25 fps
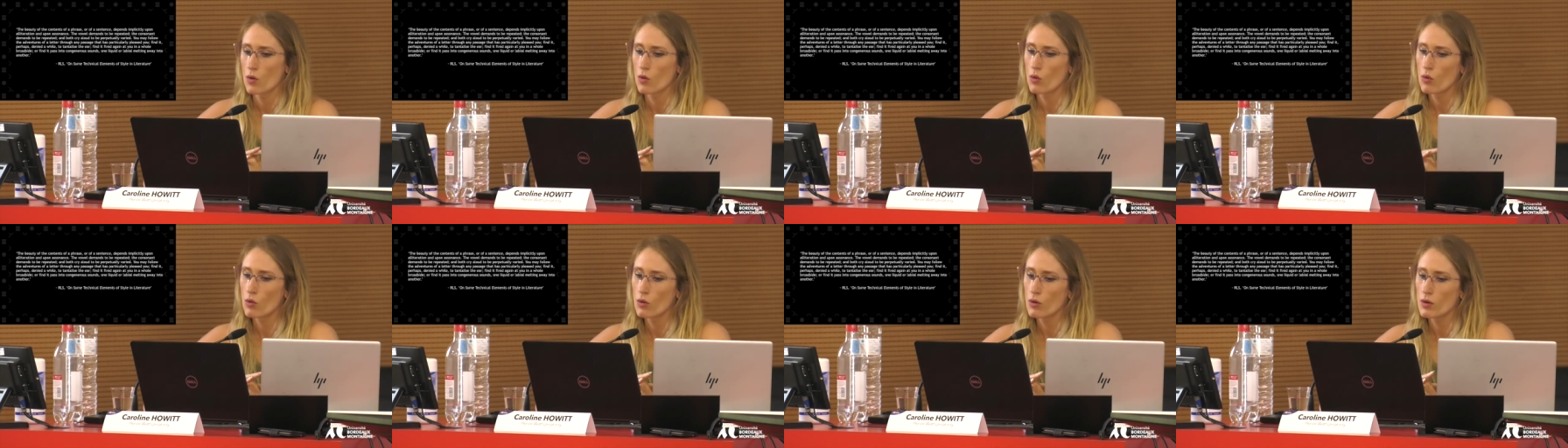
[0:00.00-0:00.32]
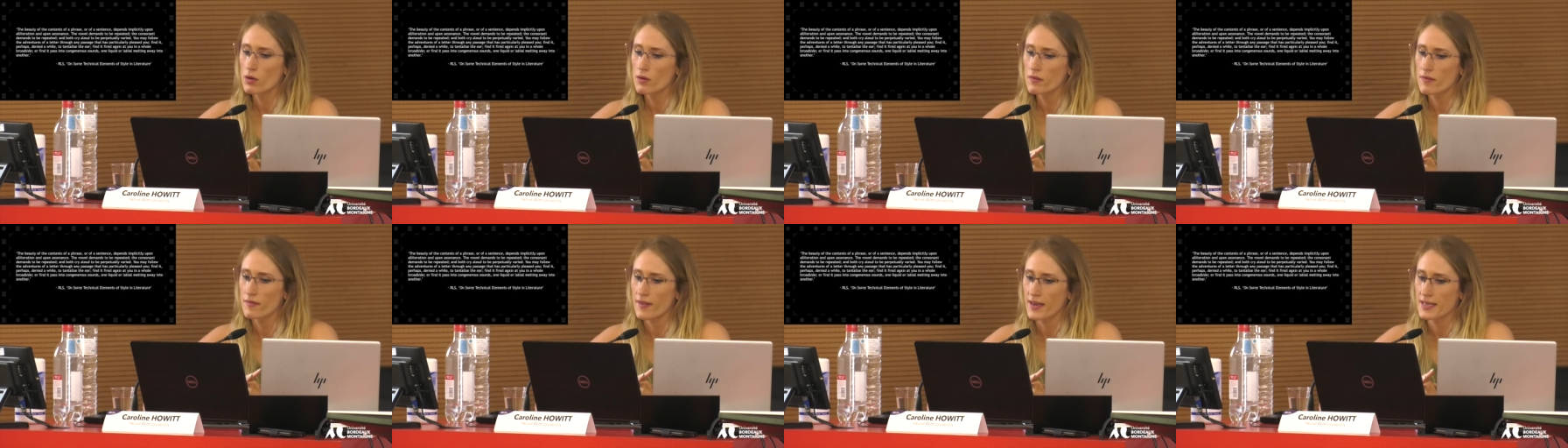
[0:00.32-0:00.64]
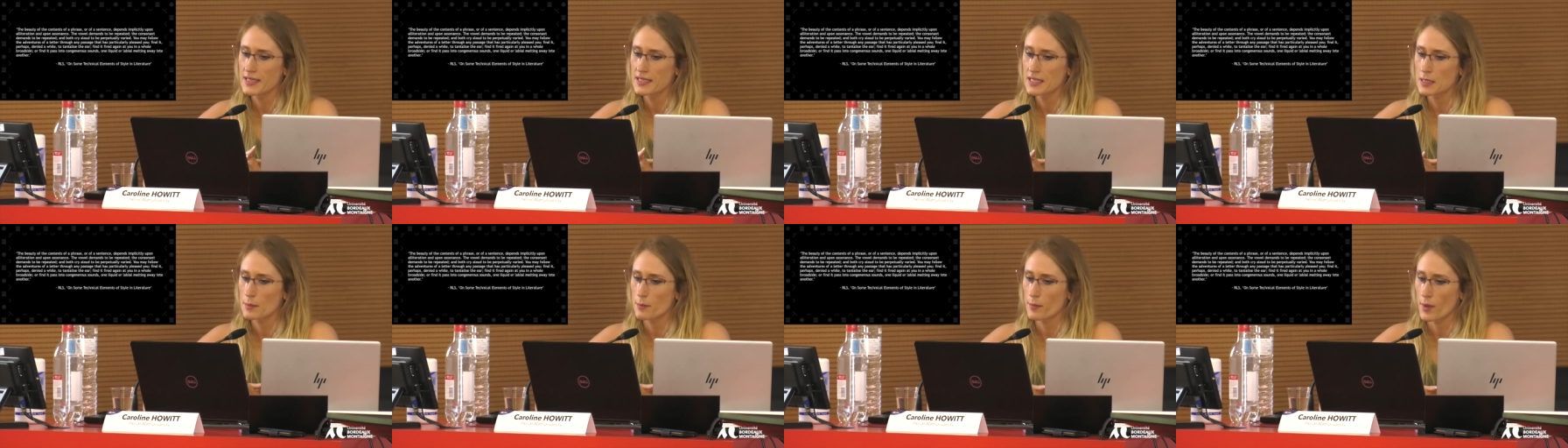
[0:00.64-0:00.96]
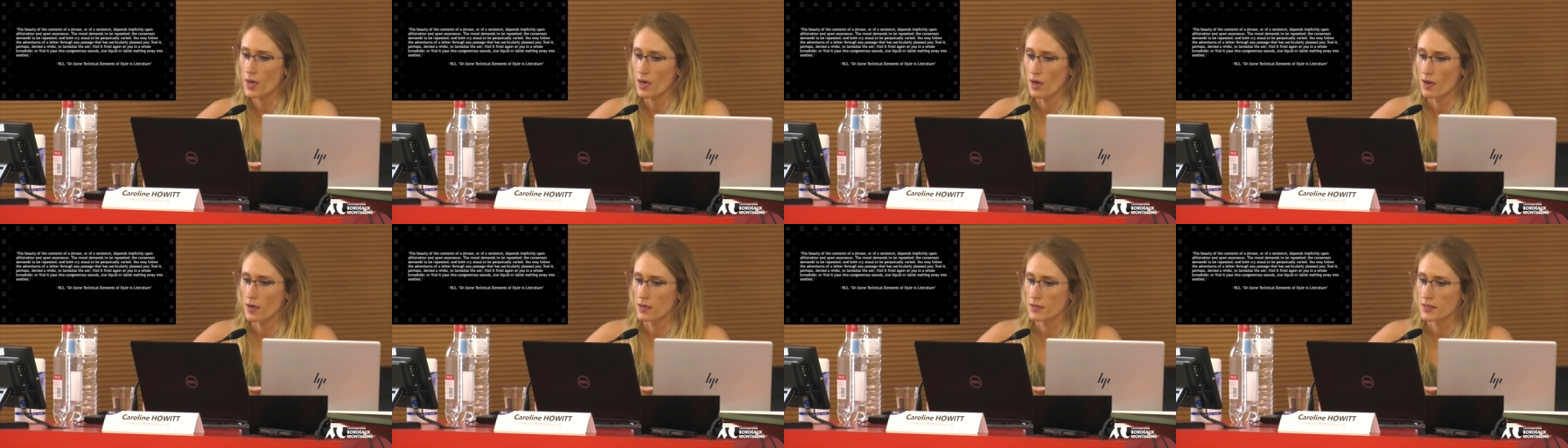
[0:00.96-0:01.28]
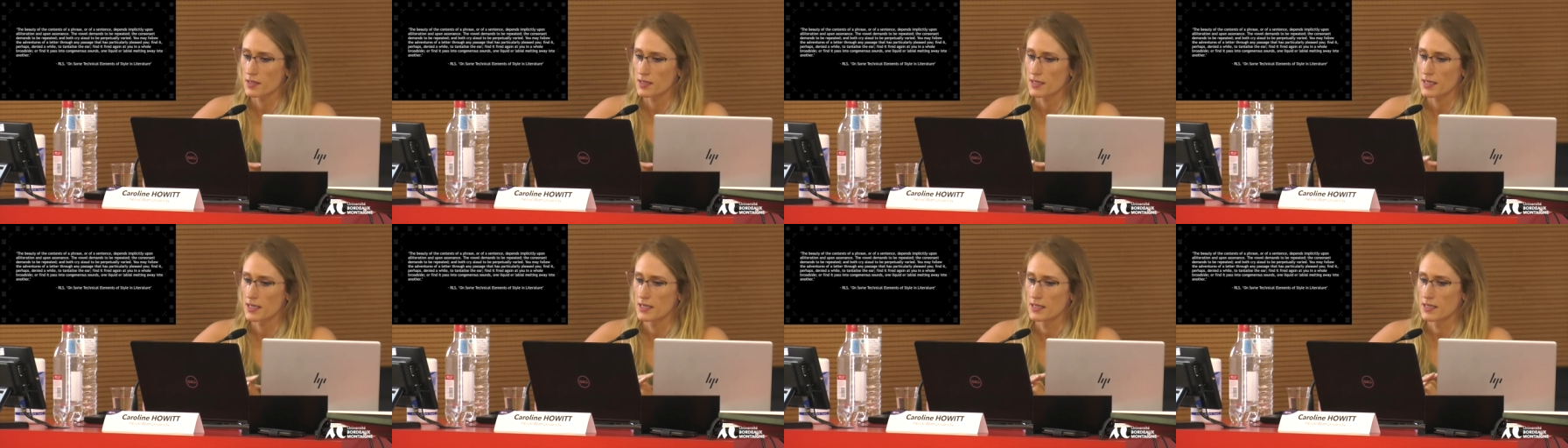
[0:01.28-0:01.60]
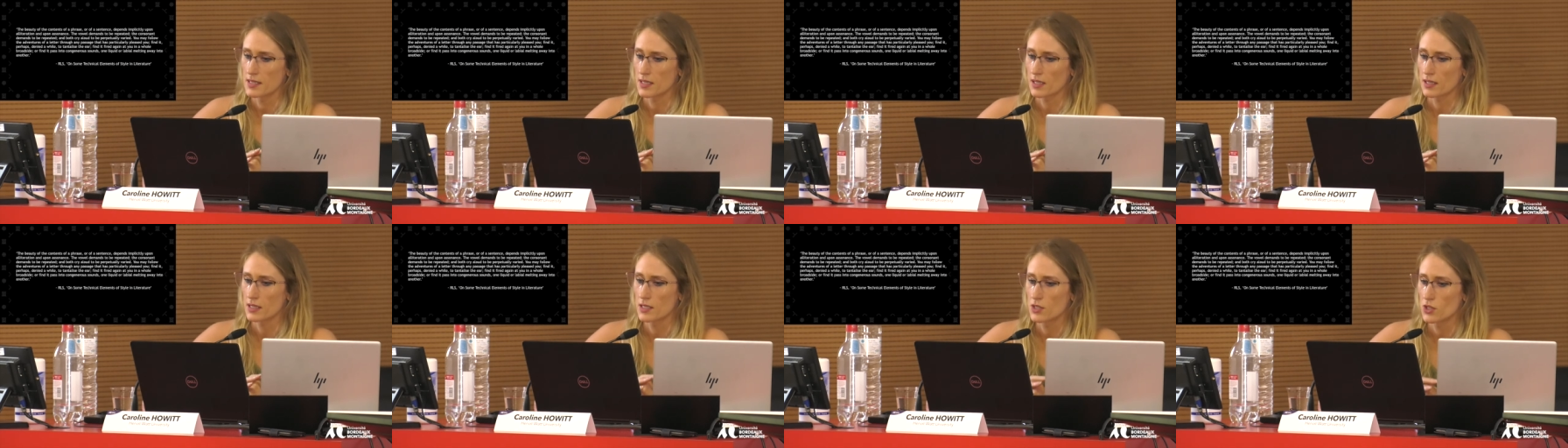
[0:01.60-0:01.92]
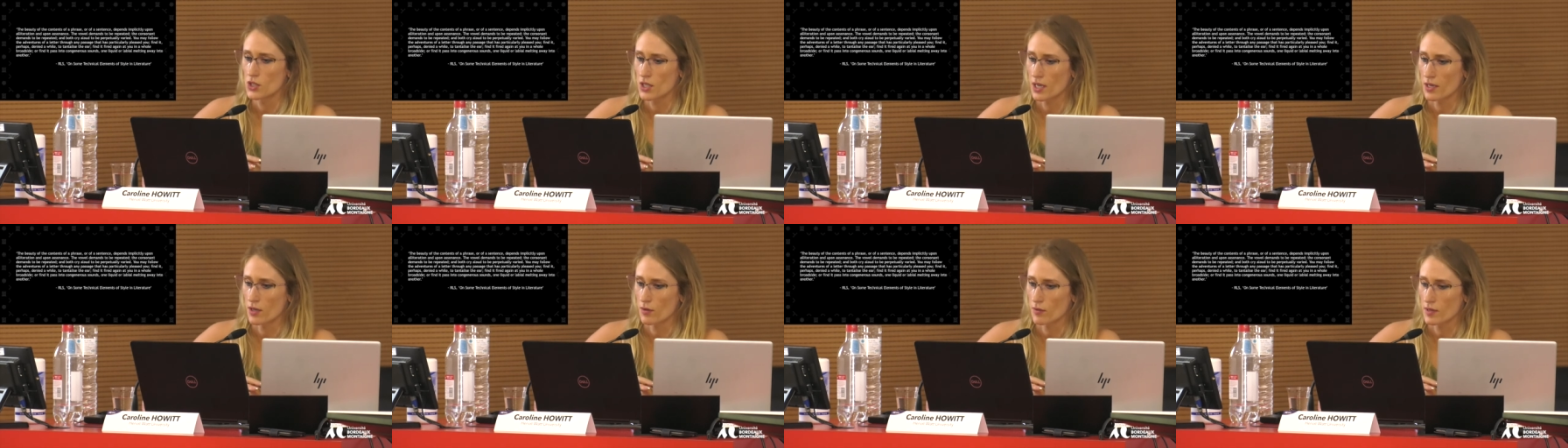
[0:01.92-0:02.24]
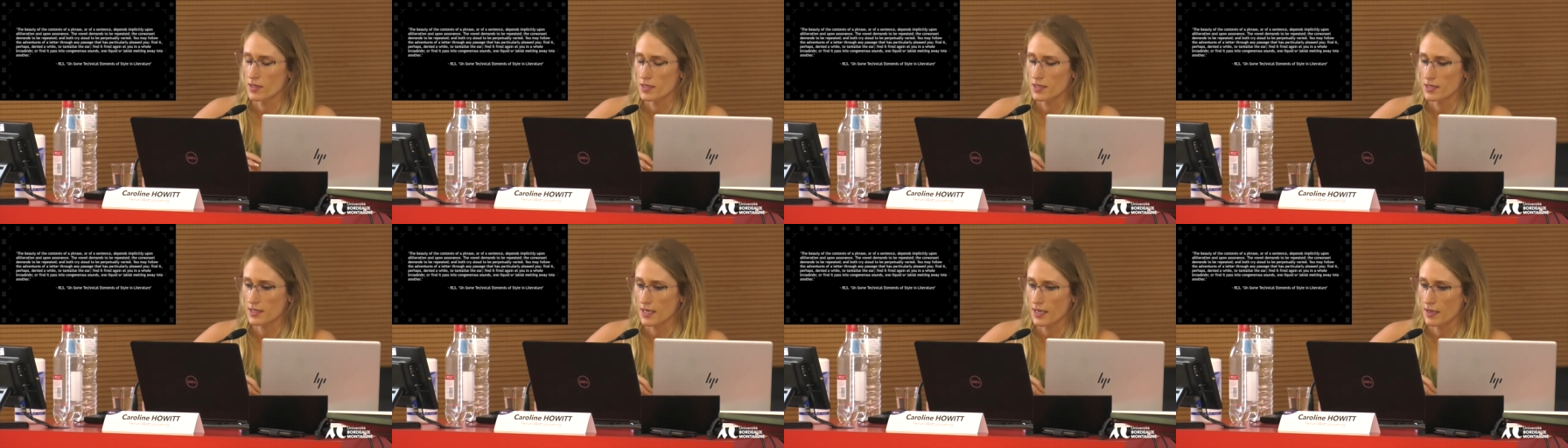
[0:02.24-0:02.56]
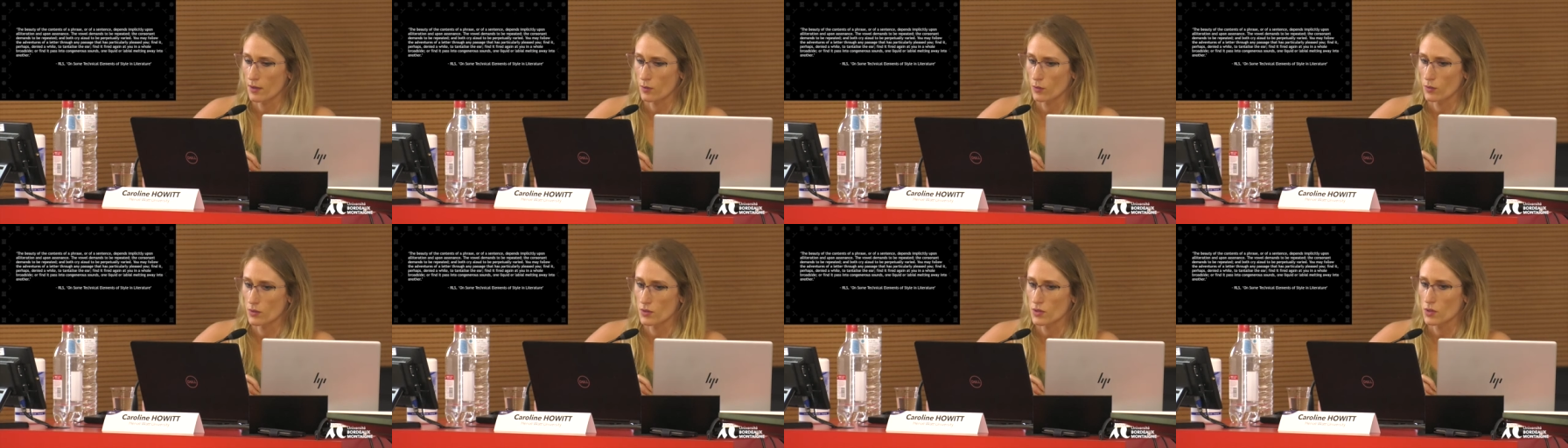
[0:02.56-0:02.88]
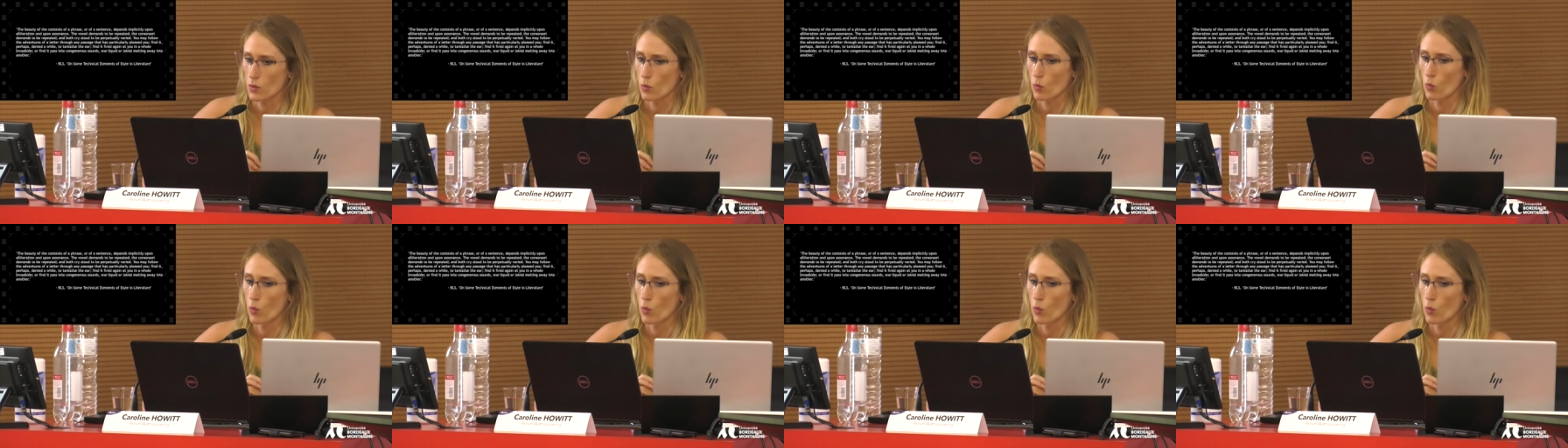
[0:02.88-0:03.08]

or find it pass into congenerous sounds,